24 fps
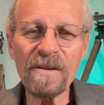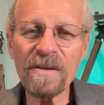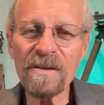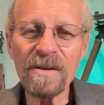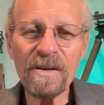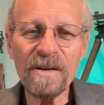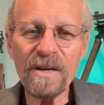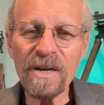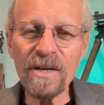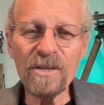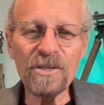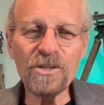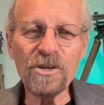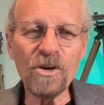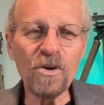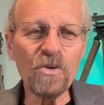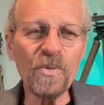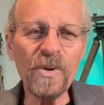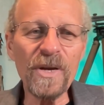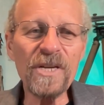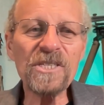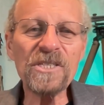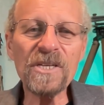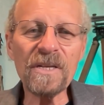until
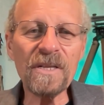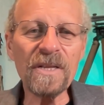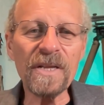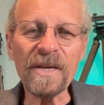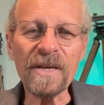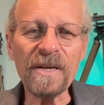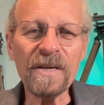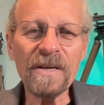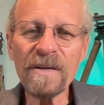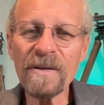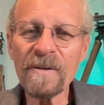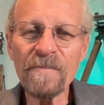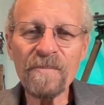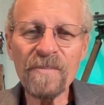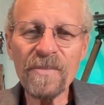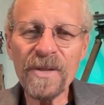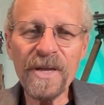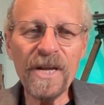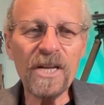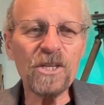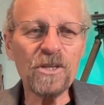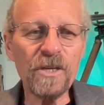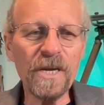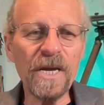recently.
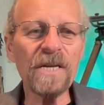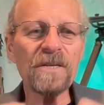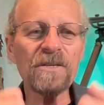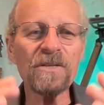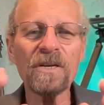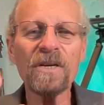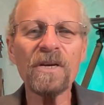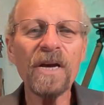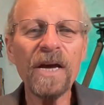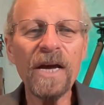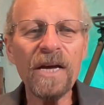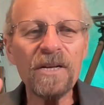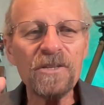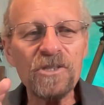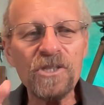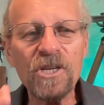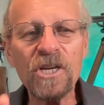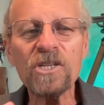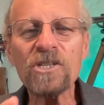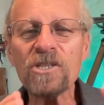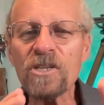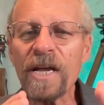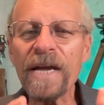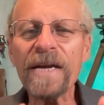It's
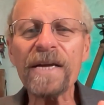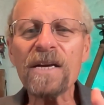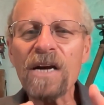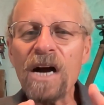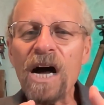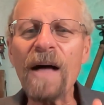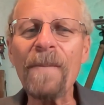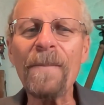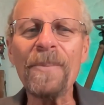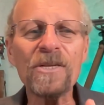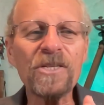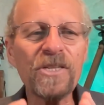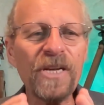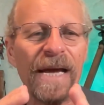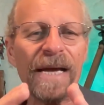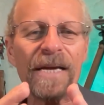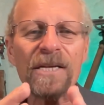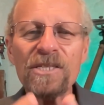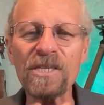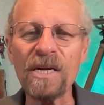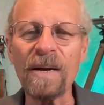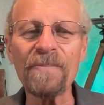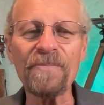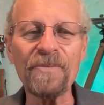just like God, but take
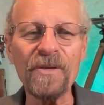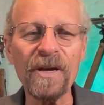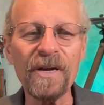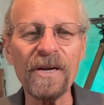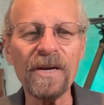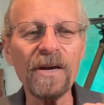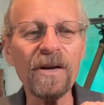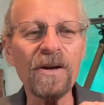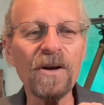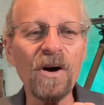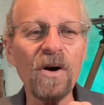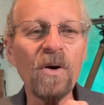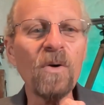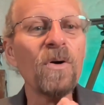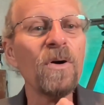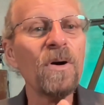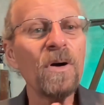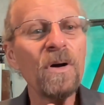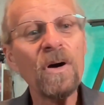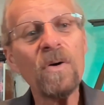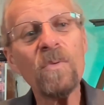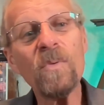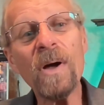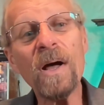something and go,
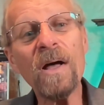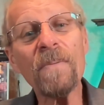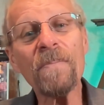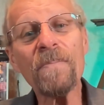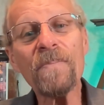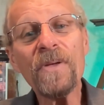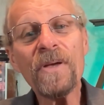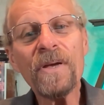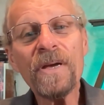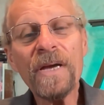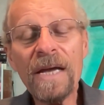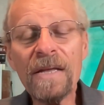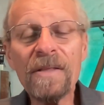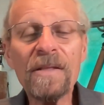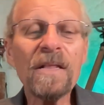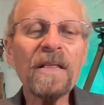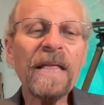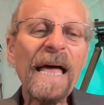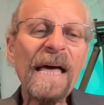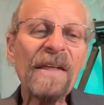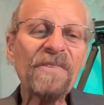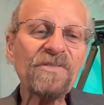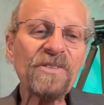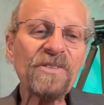well, in the last